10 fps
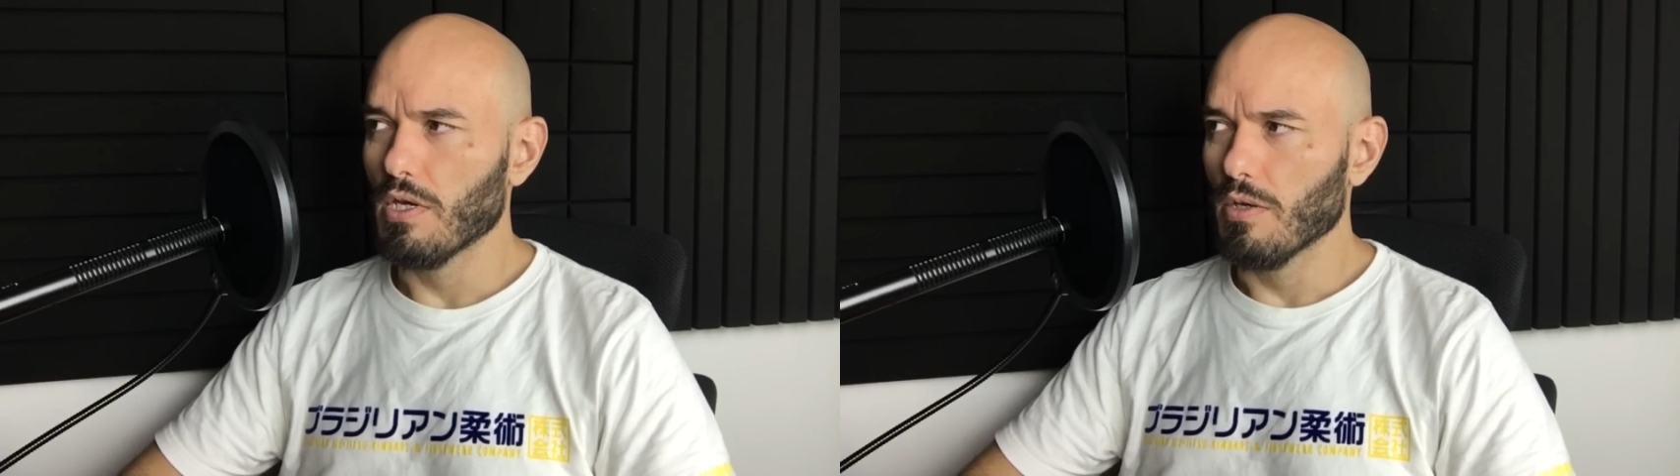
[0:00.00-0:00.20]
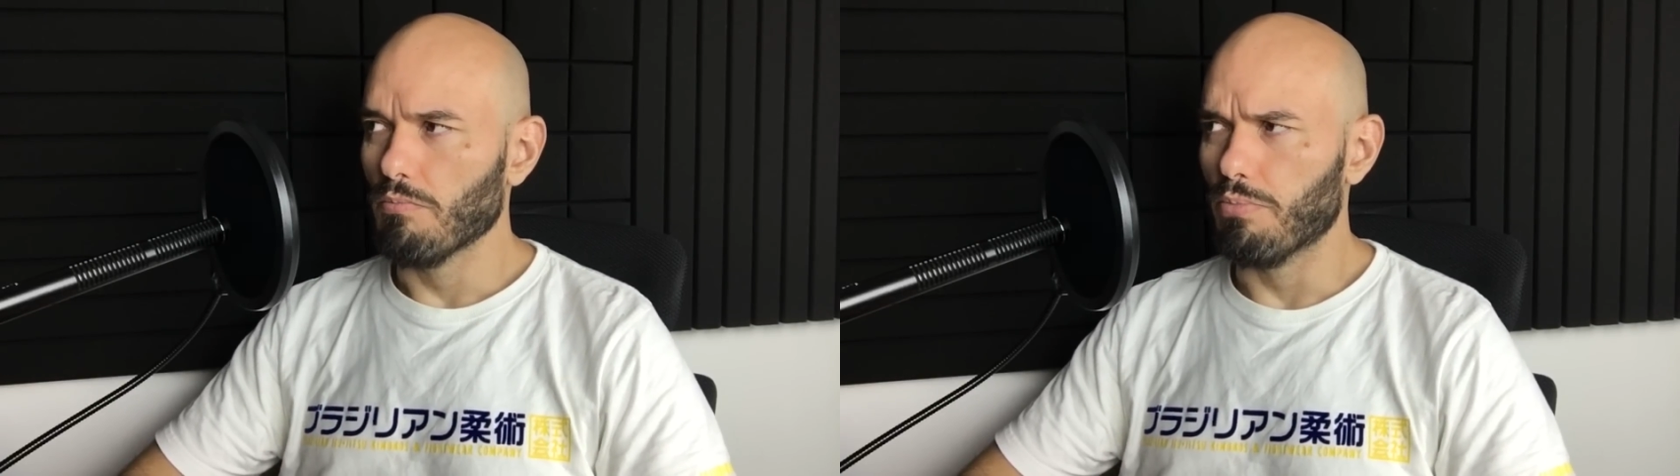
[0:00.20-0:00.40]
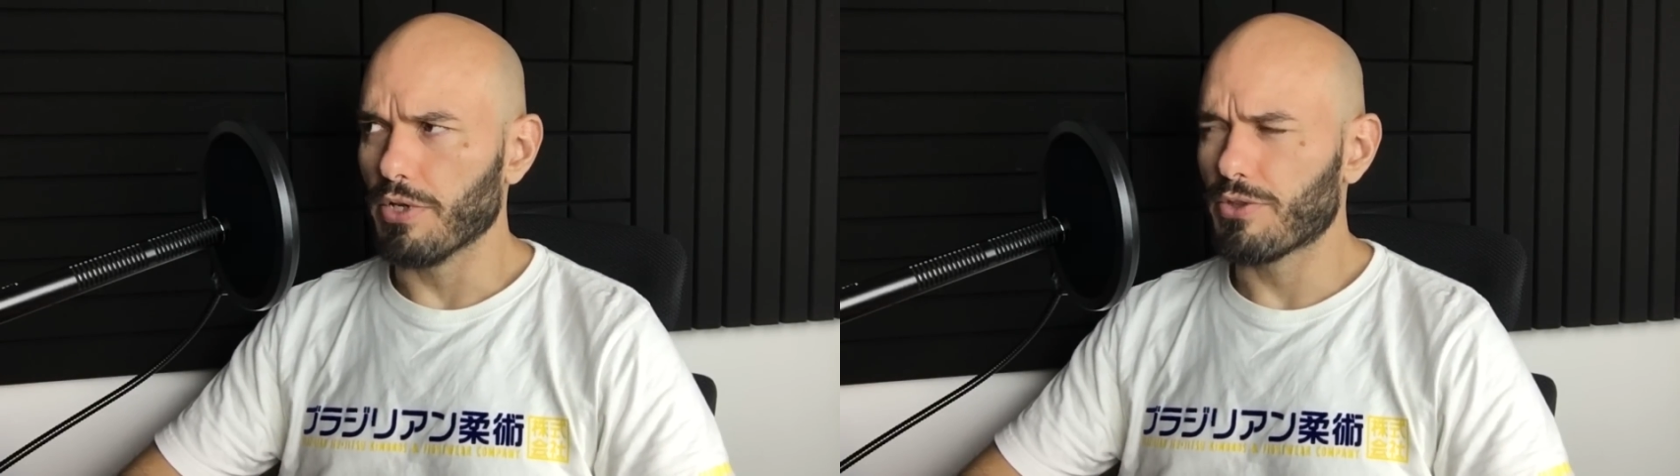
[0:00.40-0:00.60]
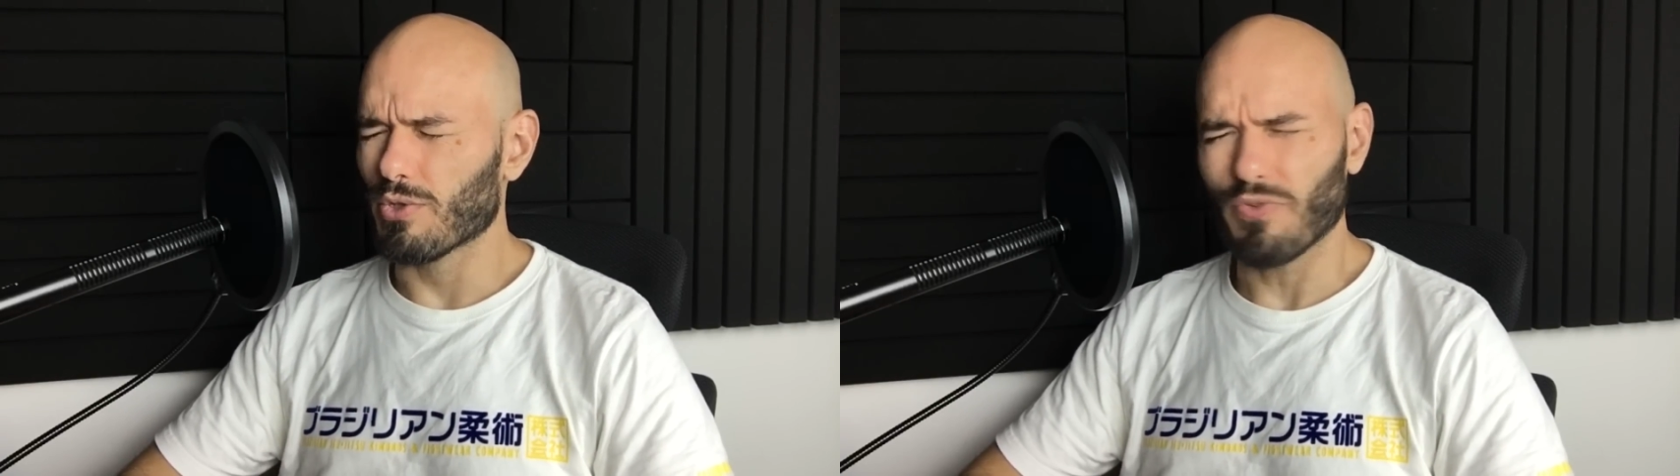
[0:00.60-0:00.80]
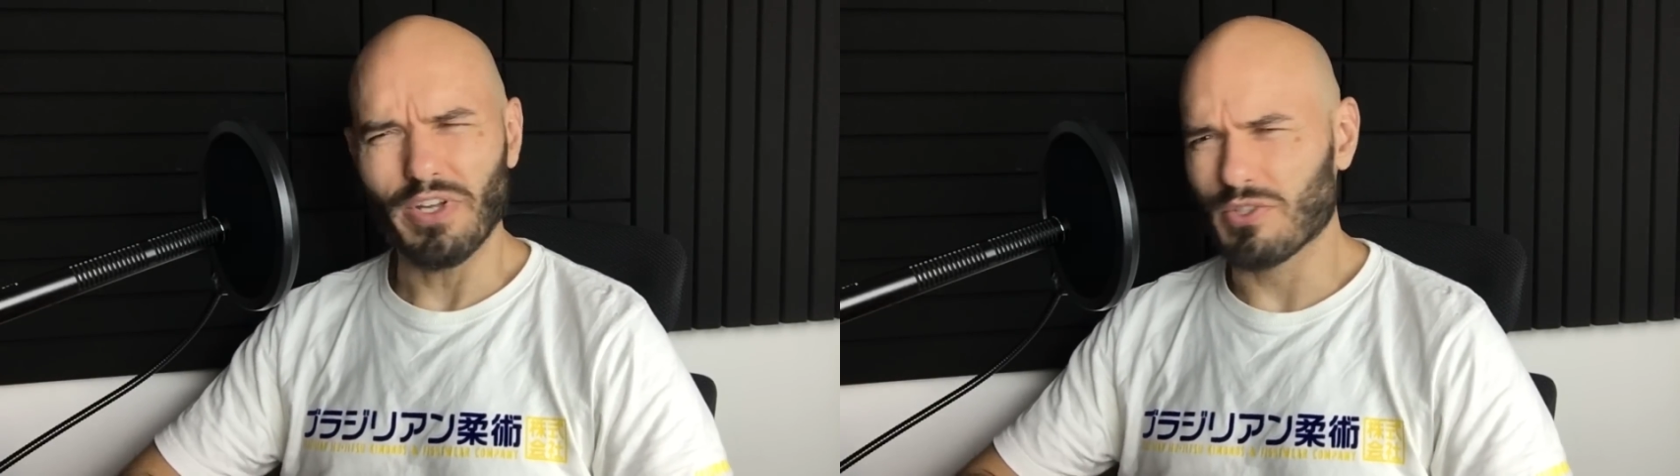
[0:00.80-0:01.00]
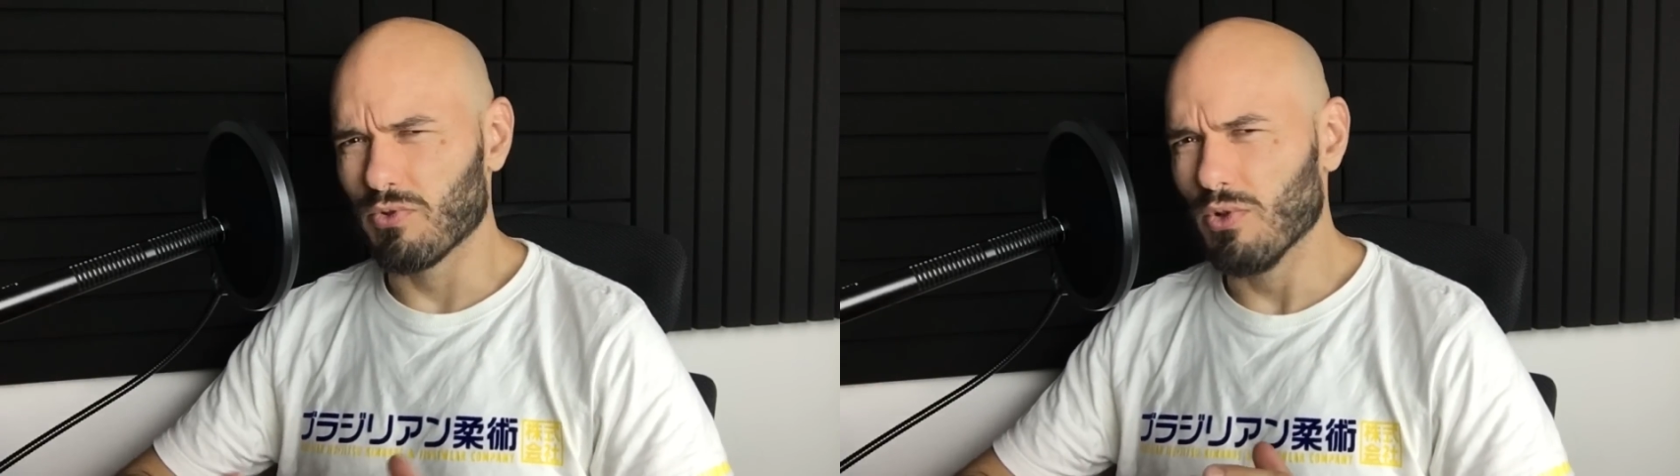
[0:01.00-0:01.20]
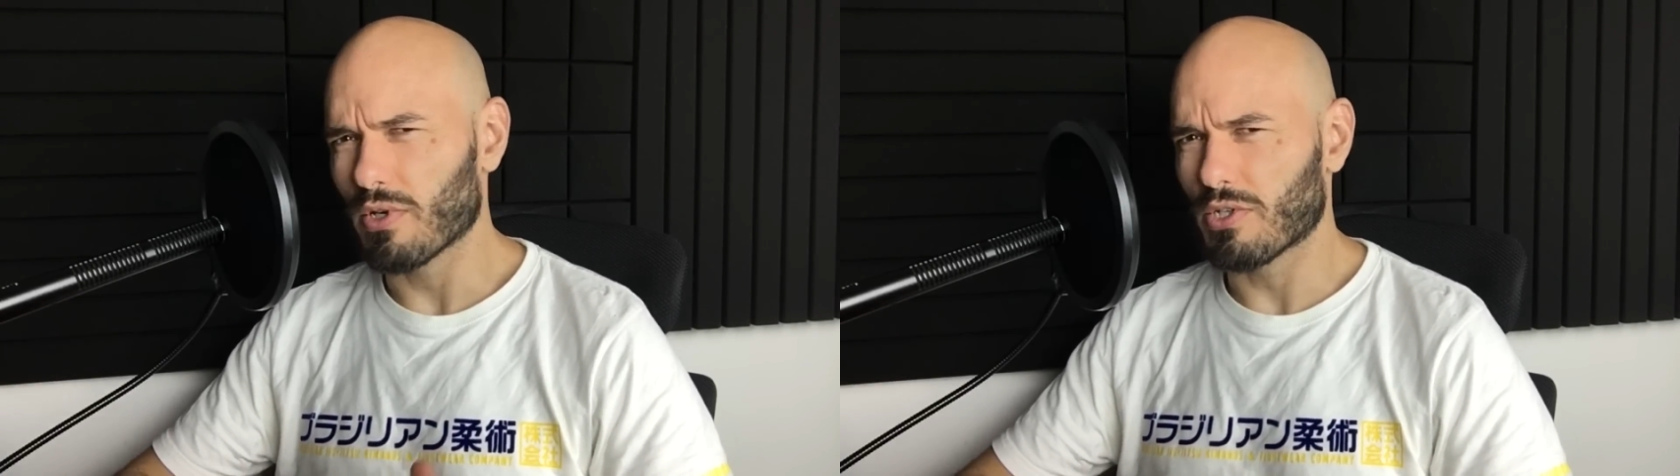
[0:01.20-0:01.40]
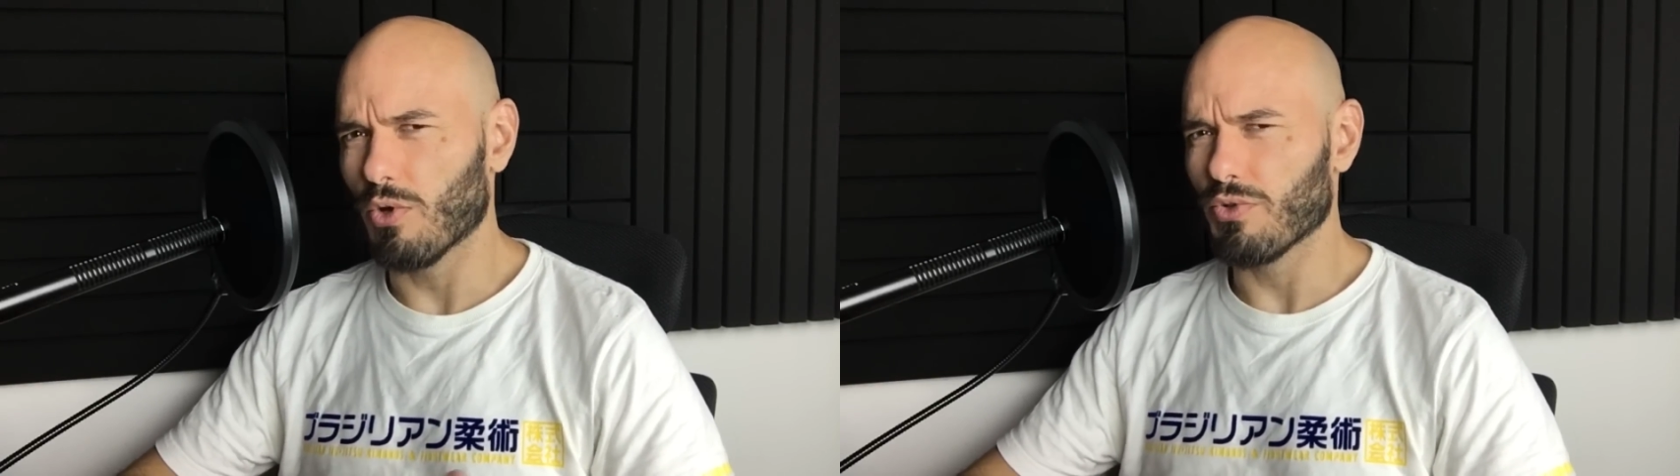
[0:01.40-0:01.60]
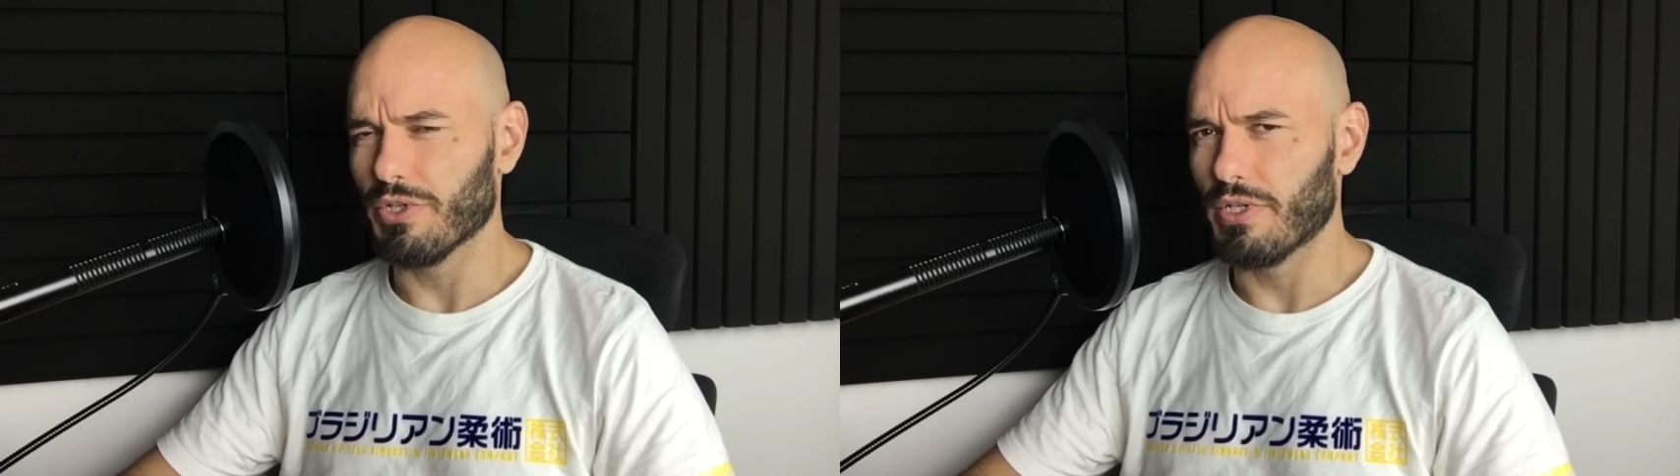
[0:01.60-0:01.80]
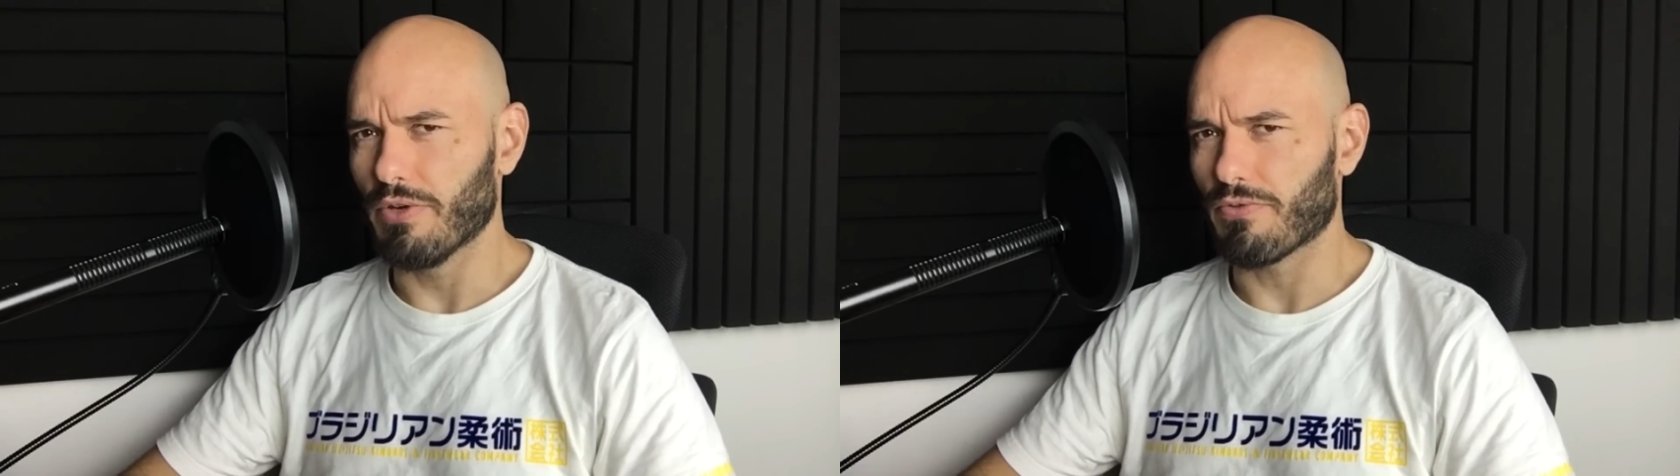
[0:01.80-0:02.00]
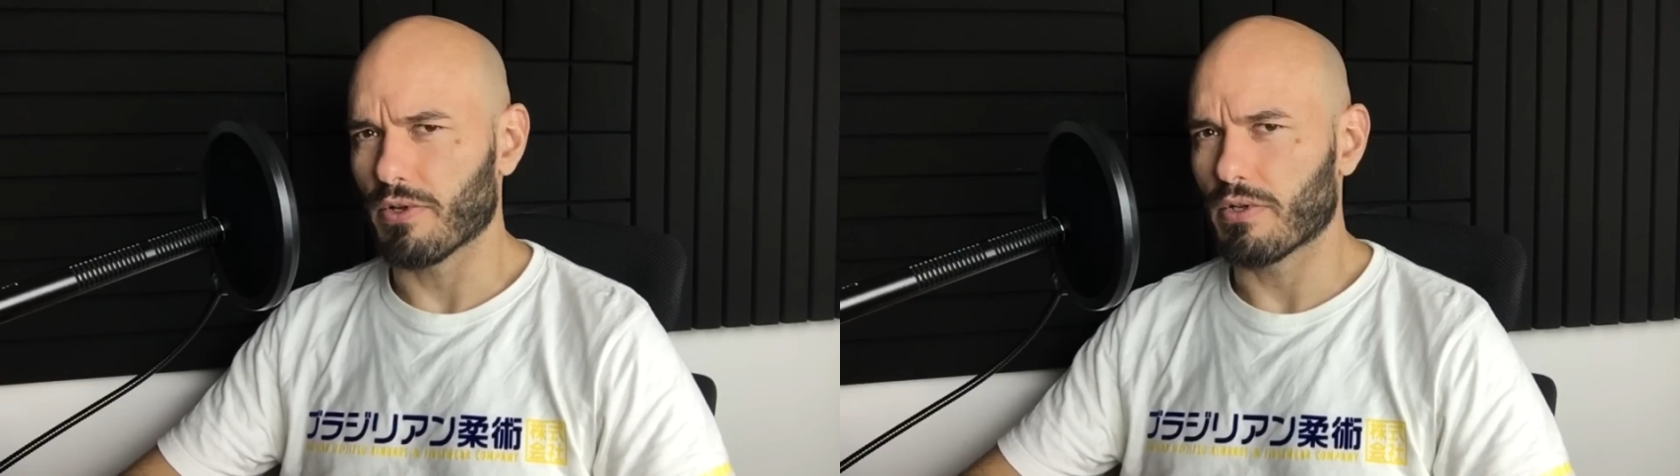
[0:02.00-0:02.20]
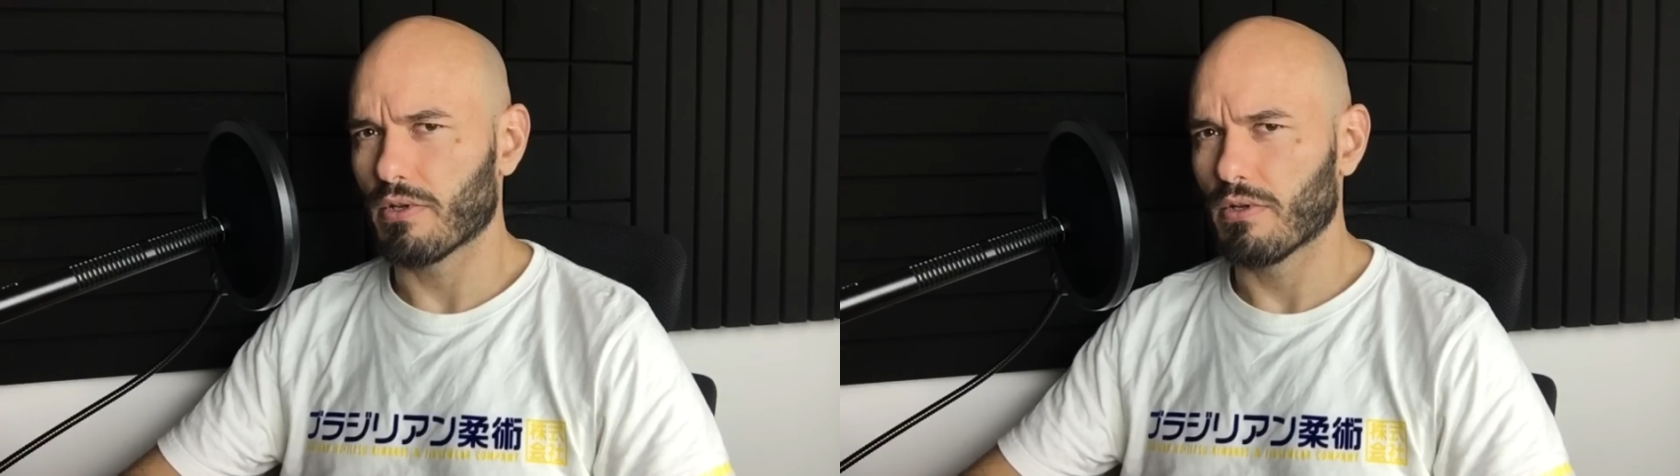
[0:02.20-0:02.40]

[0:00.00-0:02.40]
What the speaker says: But those fights look totally different.